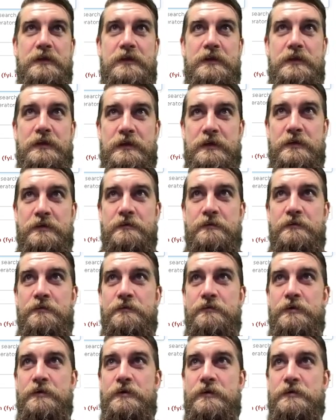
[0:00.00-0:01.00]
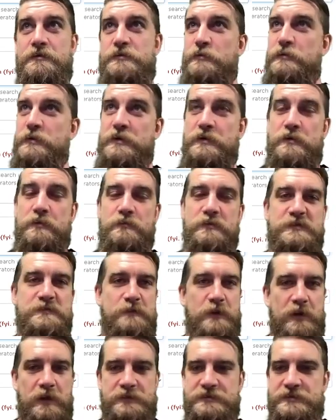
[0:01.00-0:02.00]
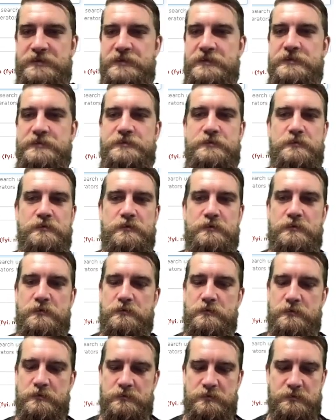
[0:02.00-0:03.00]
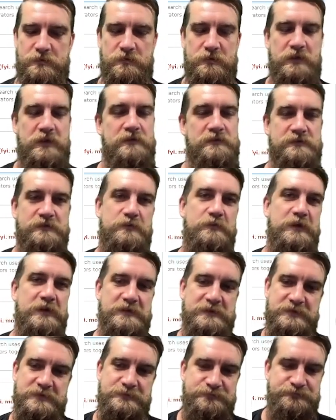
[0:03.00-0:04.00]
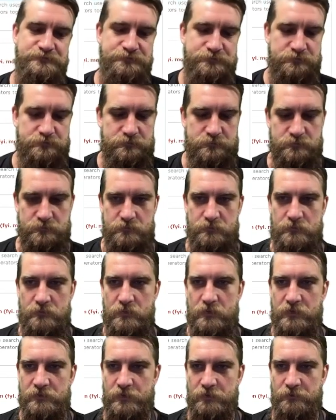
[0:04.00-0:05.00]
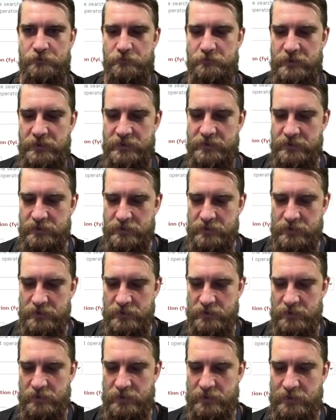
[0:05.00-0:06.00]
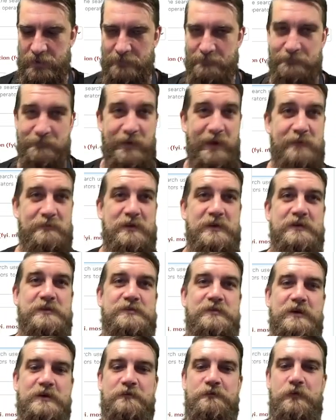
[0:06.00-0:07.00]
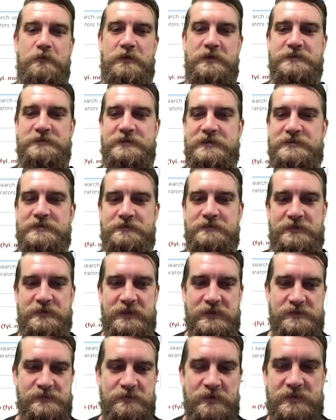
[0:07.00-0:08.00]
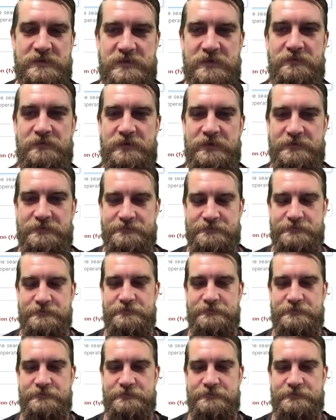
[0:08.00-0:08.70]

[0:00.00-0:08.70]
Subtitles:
in the Twitter responses or in tweets? So for me, I'm going to try to focus on something that's relatively